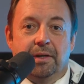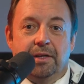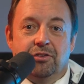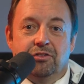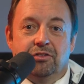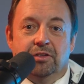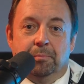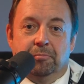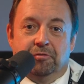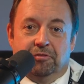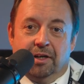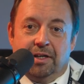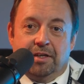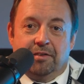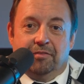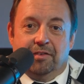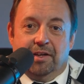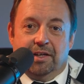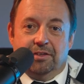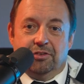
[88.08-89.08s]
but it's the brake
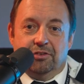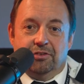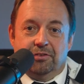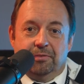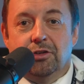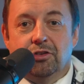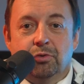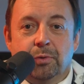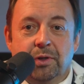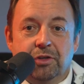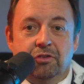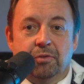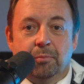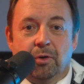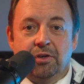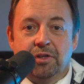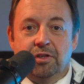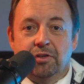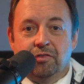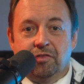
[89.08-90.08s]
fans. You switch them
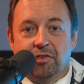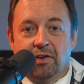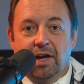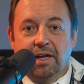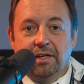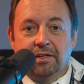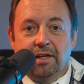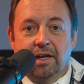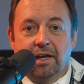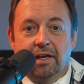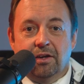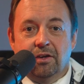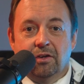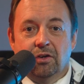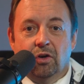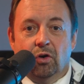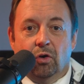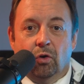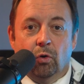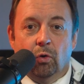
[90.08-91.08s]
on in the flight deck,
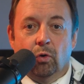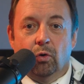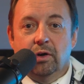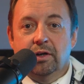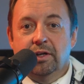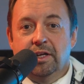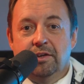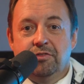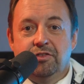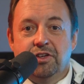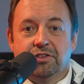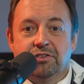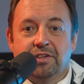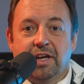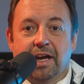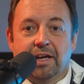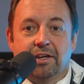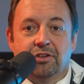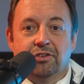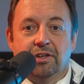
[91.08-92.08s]
or if you're
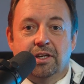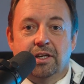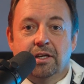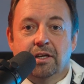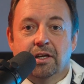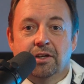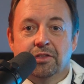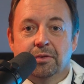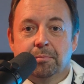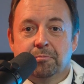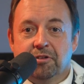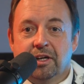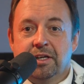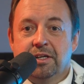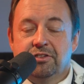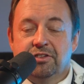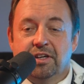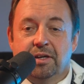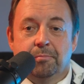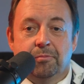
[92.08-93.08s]
taxiing and the
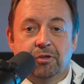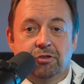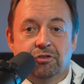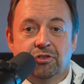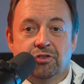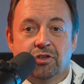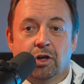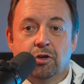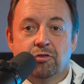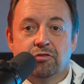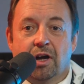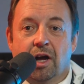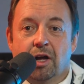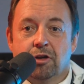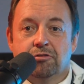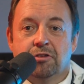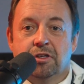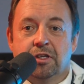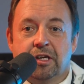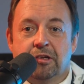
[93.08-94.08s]
brake temperature is over 100